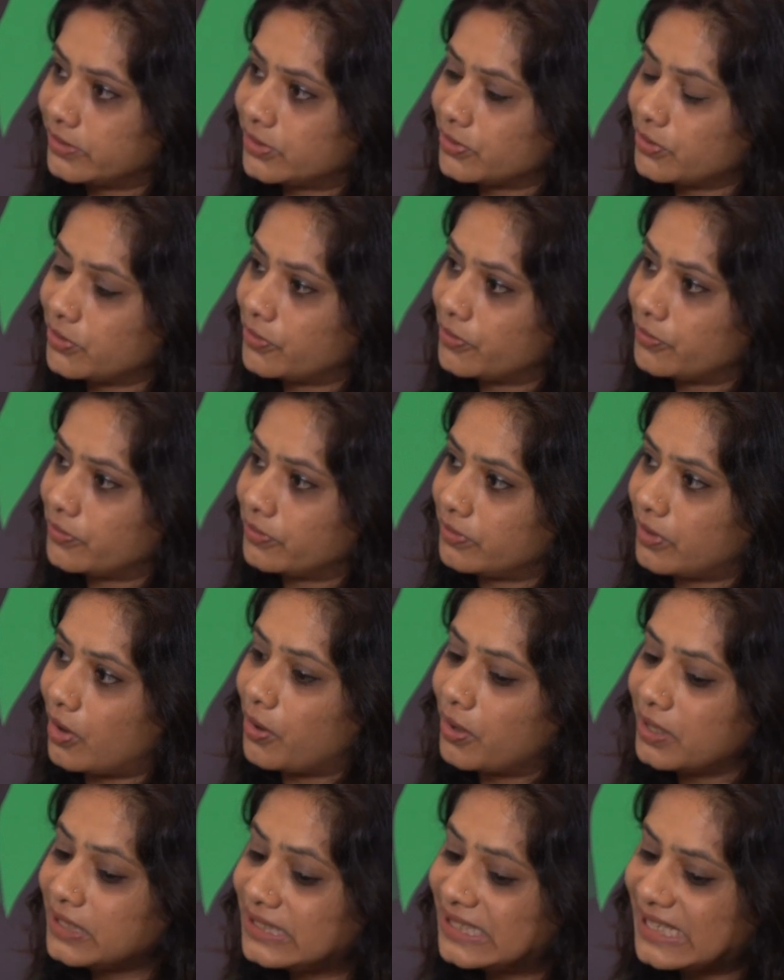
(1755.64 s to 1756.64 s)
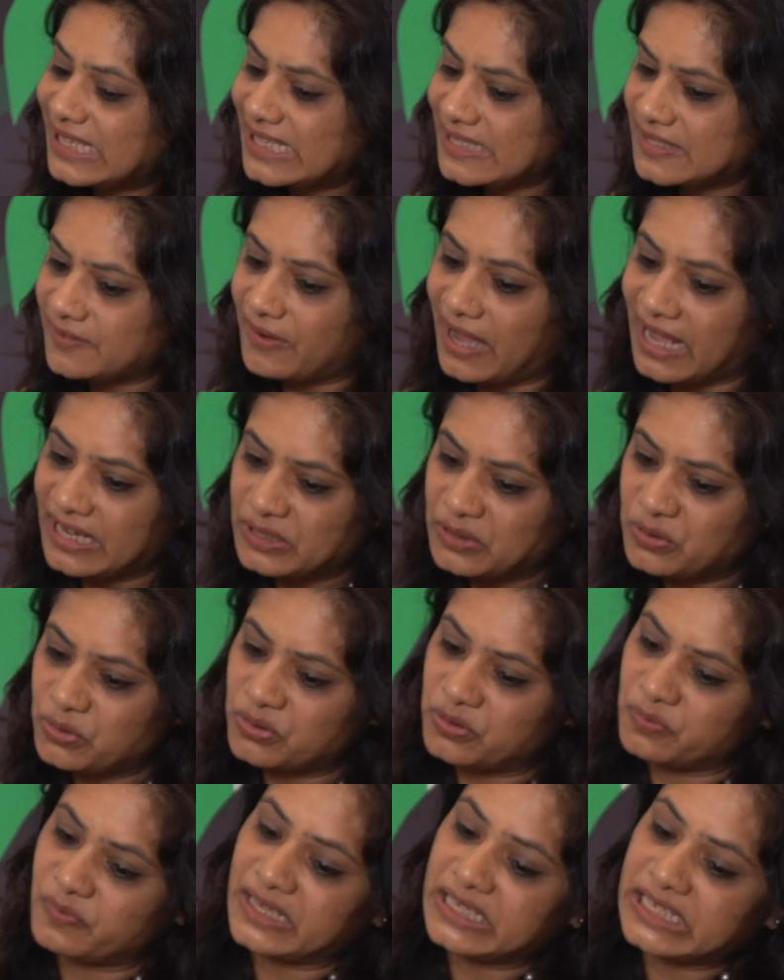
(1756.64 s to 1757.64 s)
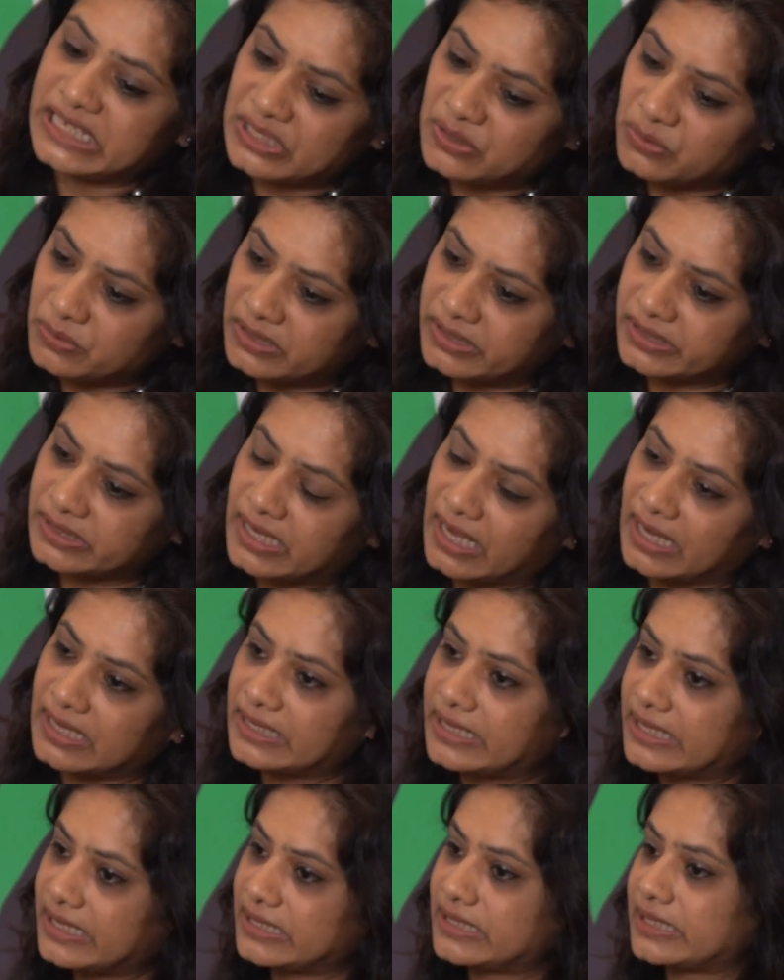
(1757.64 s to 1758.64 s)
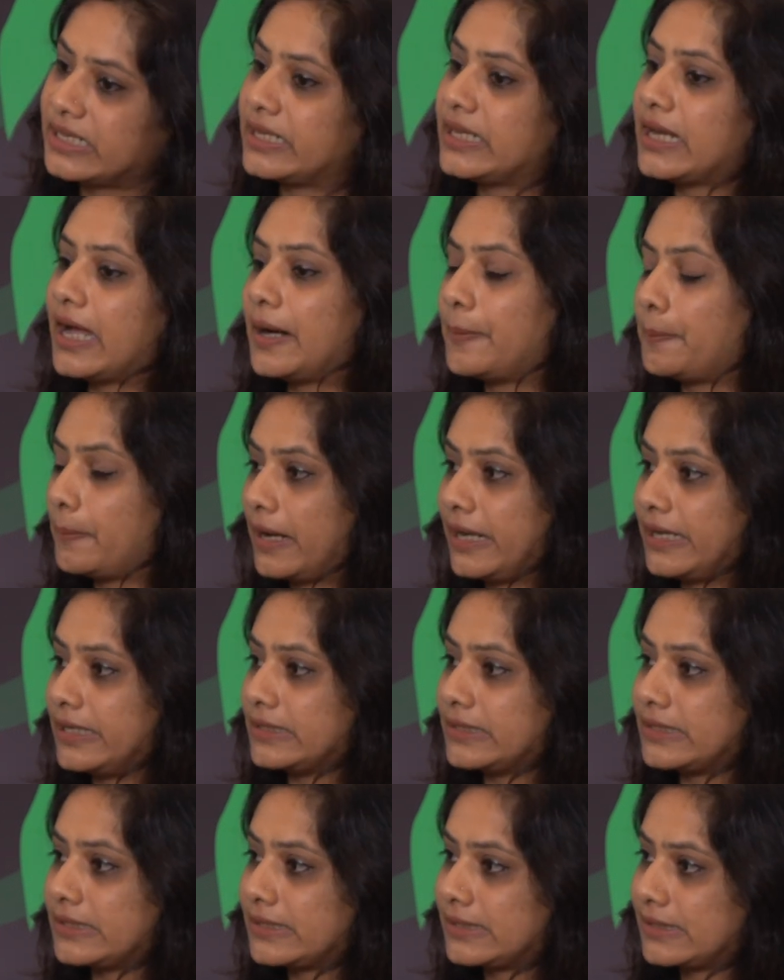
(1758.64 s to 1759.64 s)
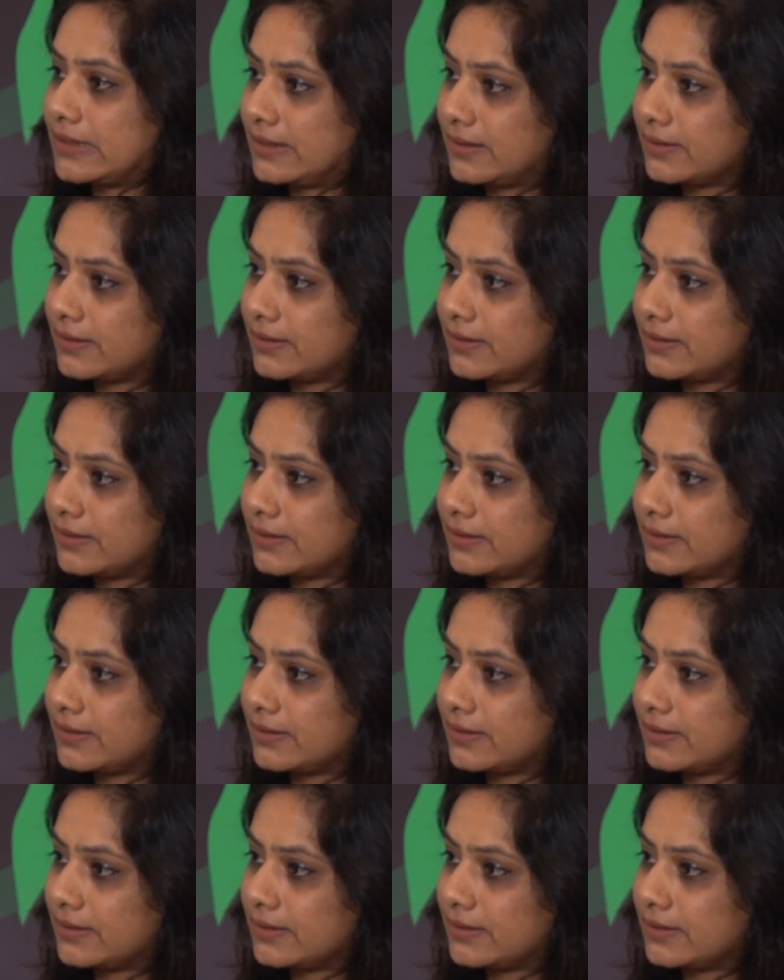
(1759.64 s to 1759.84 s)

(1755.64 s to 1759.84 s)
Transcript: true. So all these values we need to inculcate in our minds.